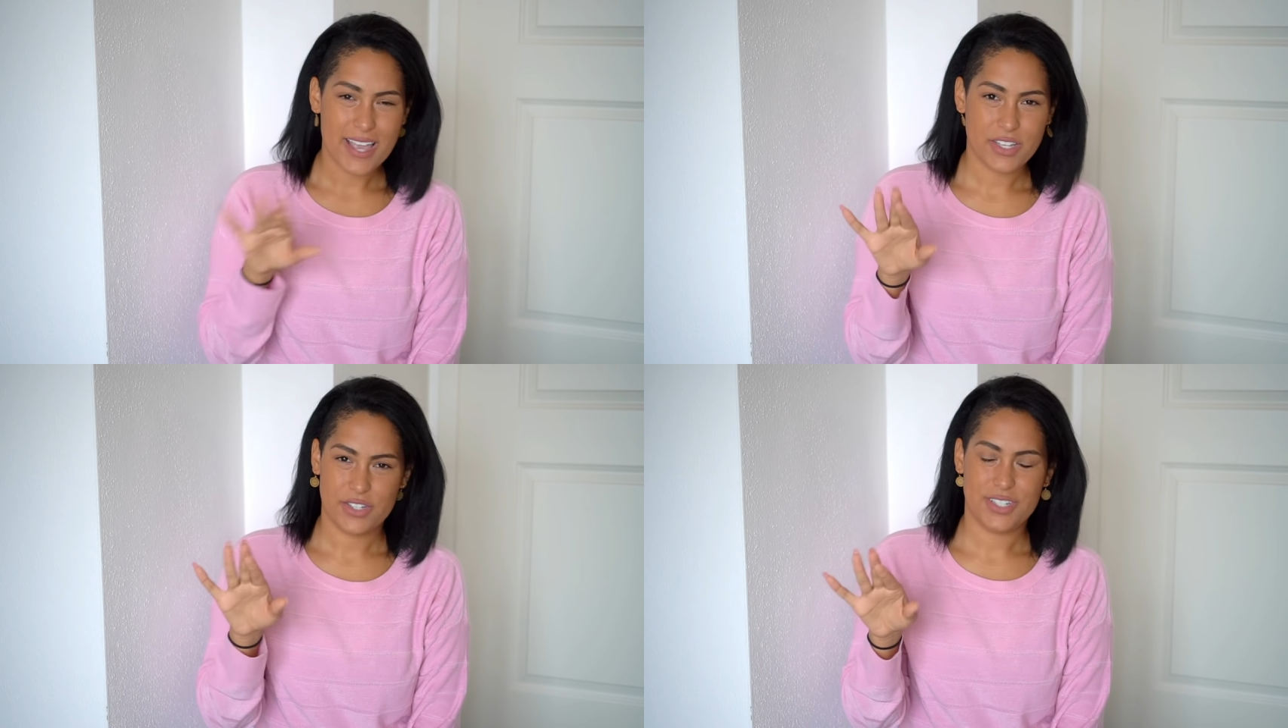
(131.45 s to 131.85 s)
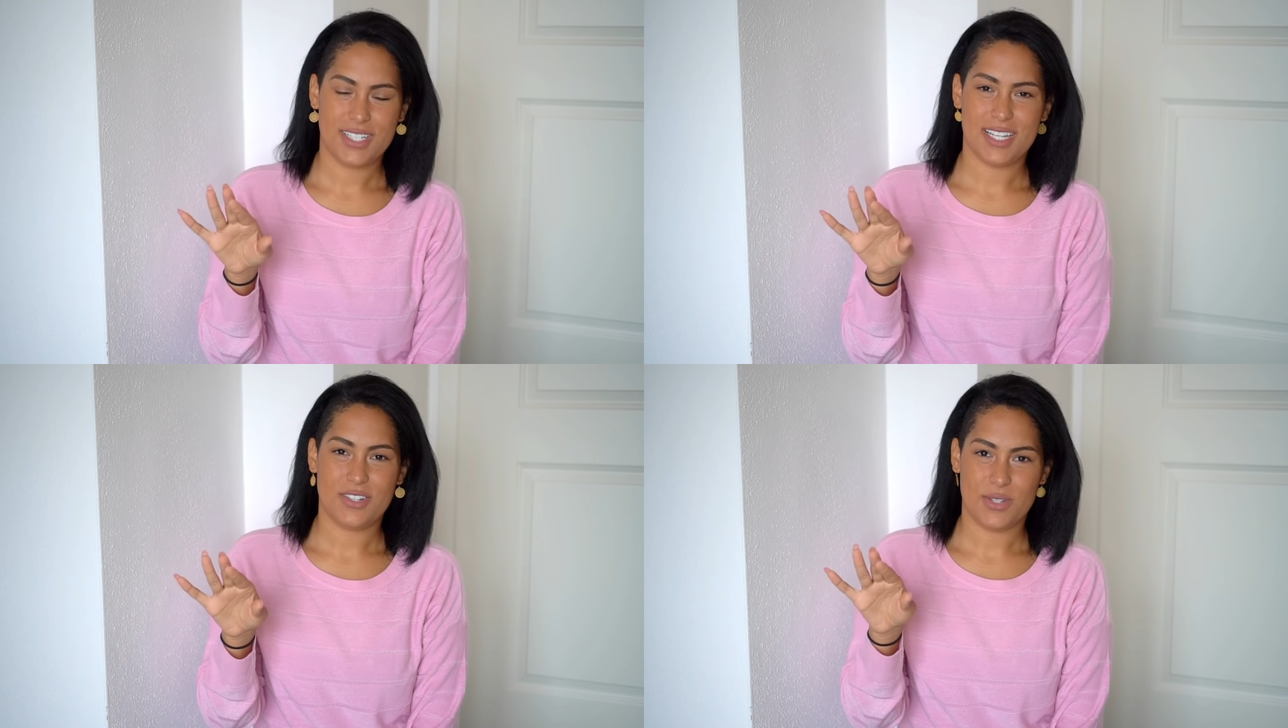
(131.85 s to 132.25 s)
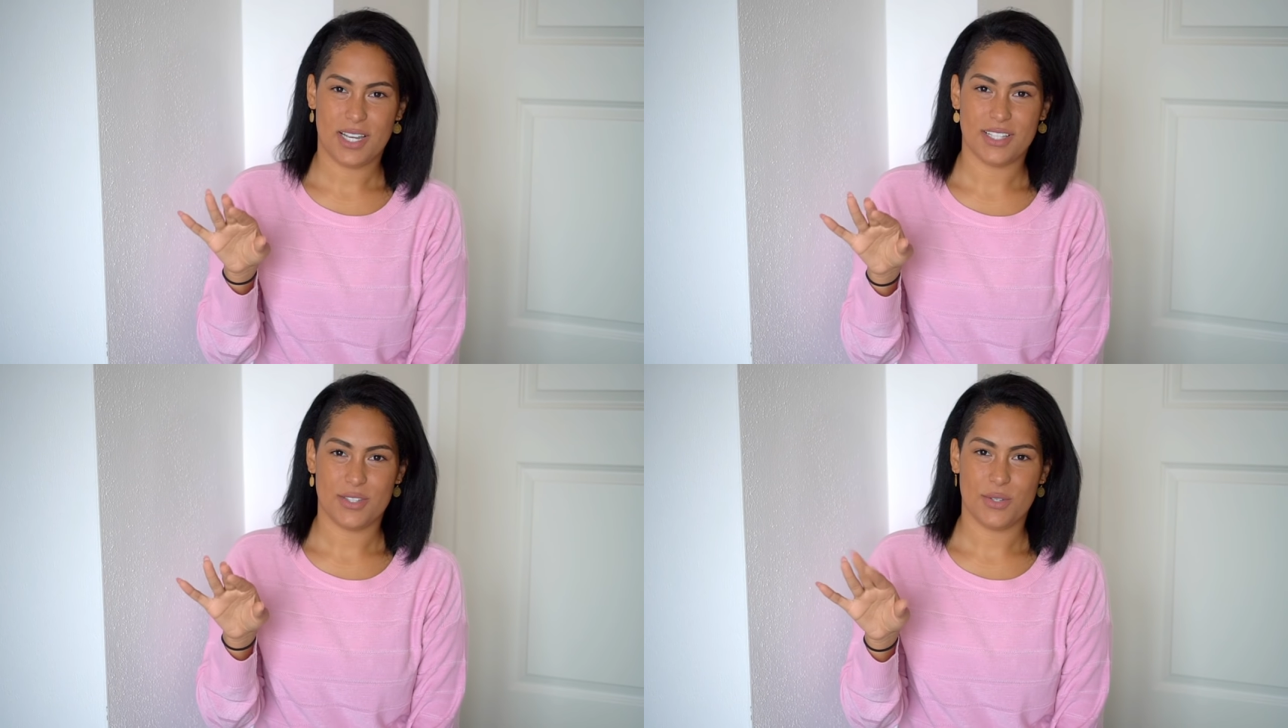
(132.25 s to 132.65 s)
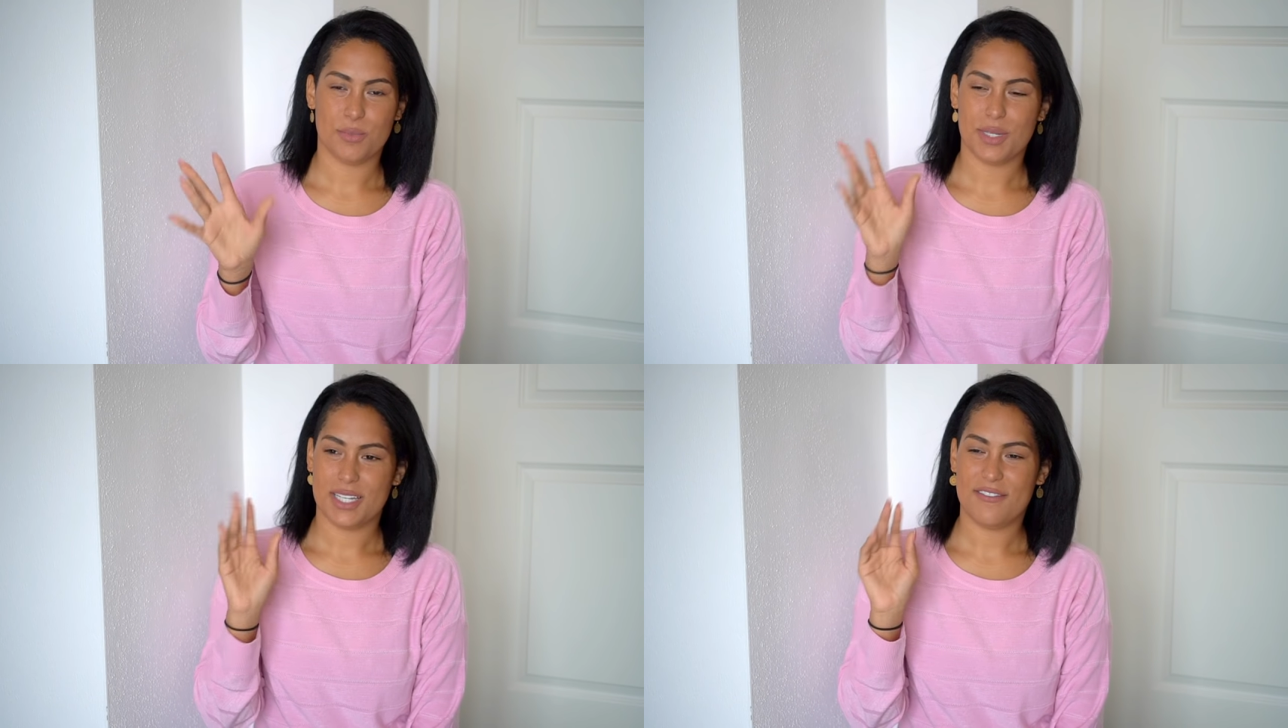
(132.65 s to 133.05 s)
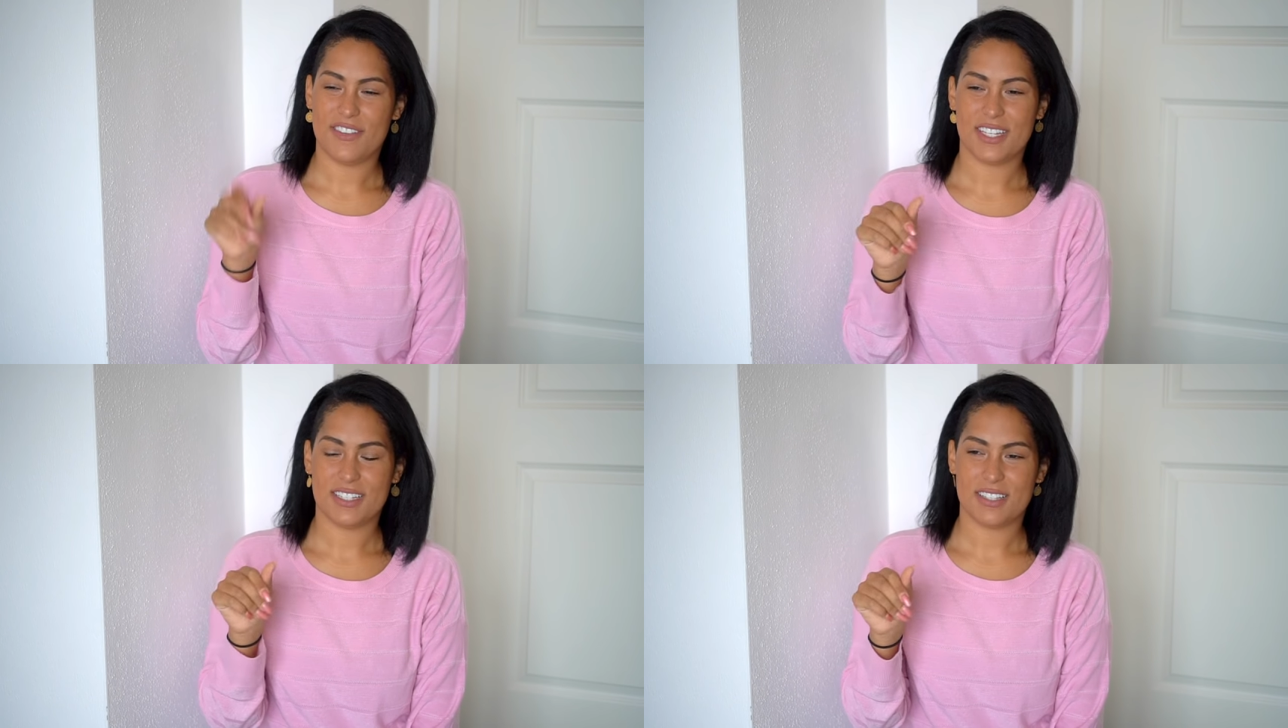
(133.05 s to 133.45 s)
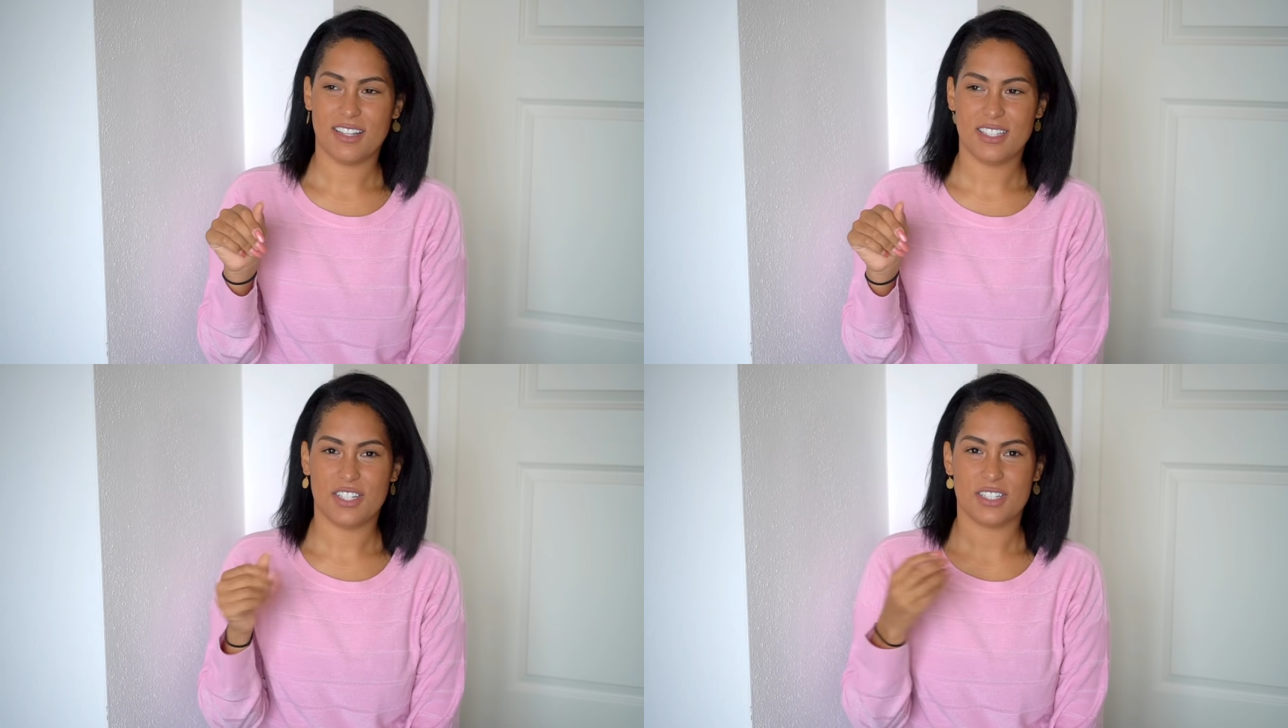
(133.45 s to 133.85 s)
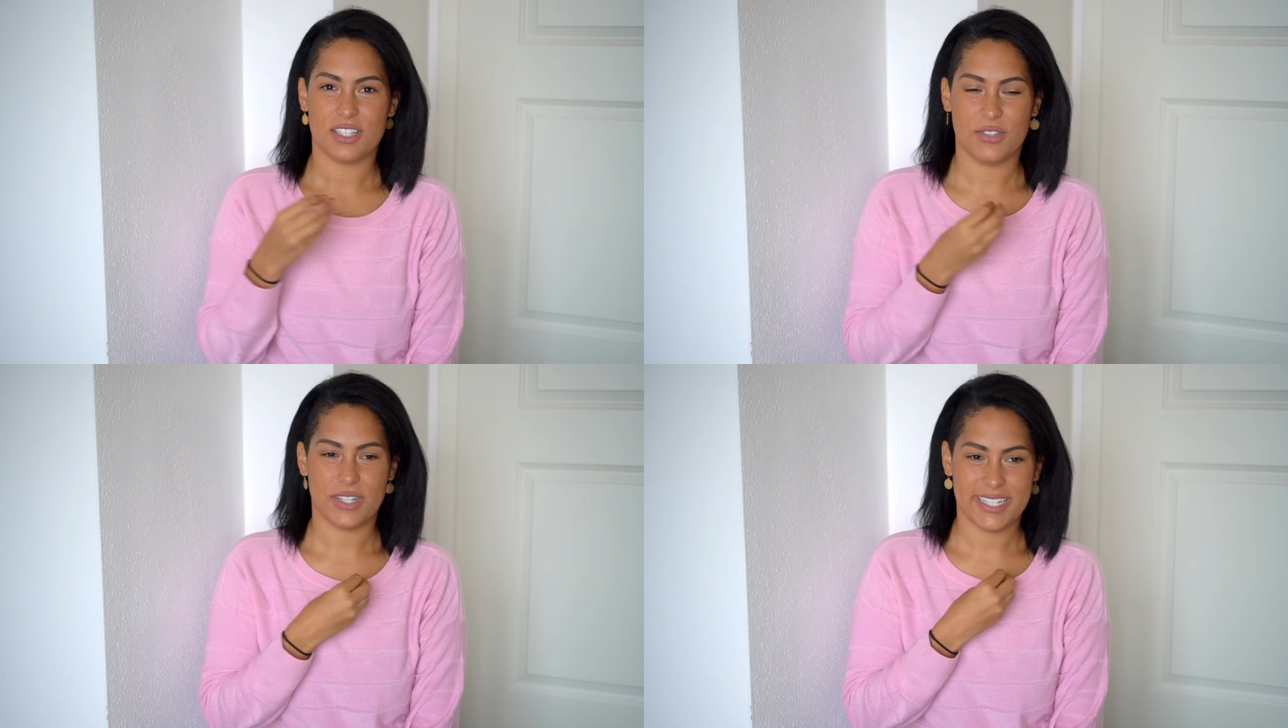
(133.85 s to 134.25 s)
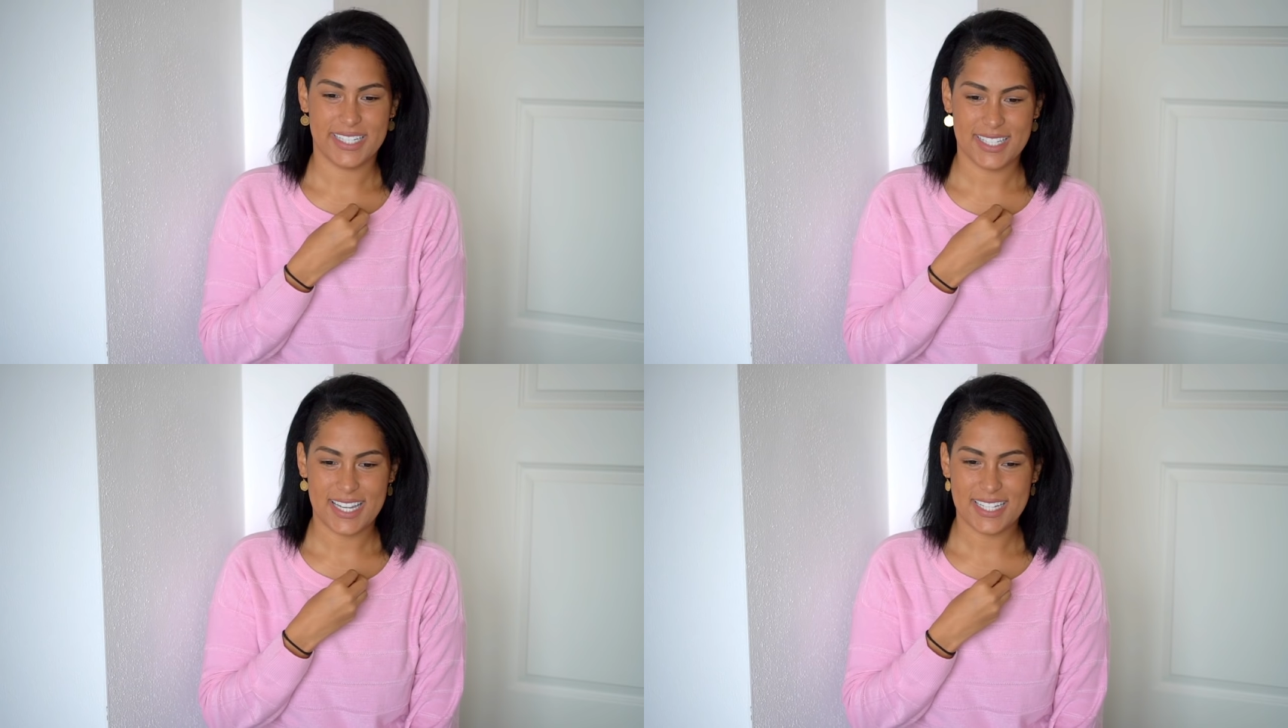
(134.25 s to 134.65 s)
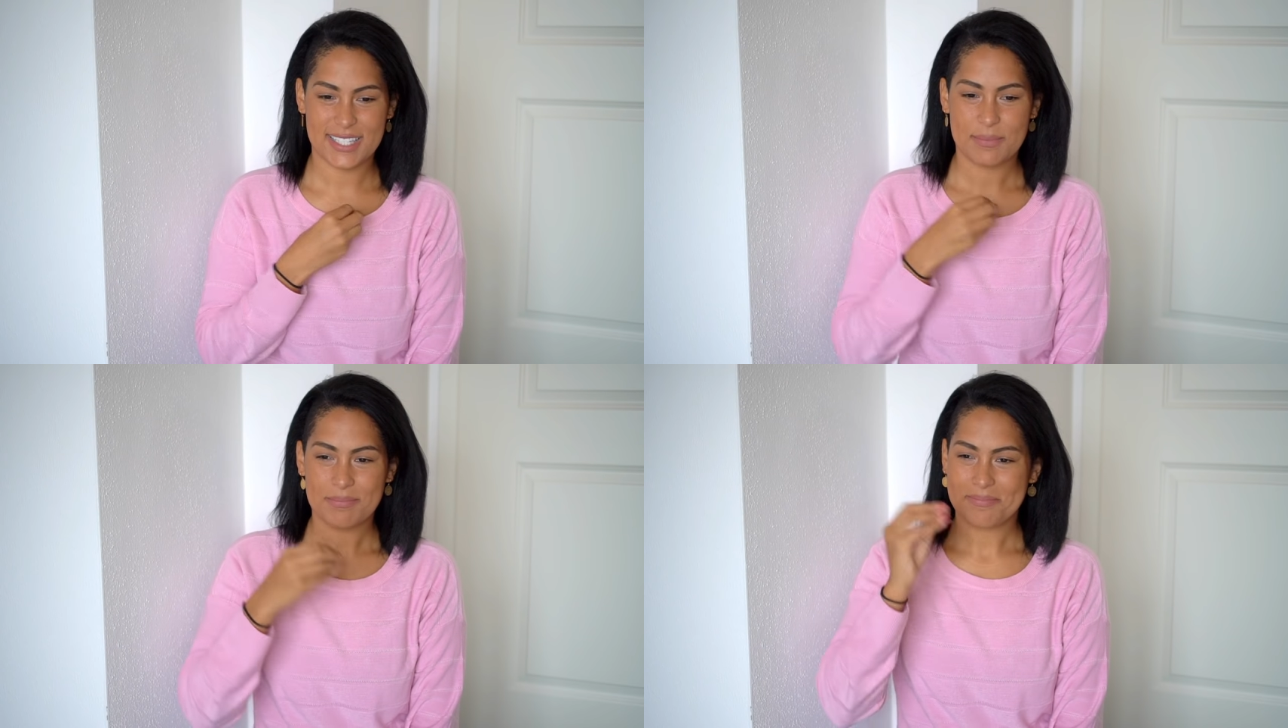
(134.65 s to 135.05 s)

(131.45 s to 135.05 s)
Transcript: I understand you guys do, but Vienna sausages in the United States,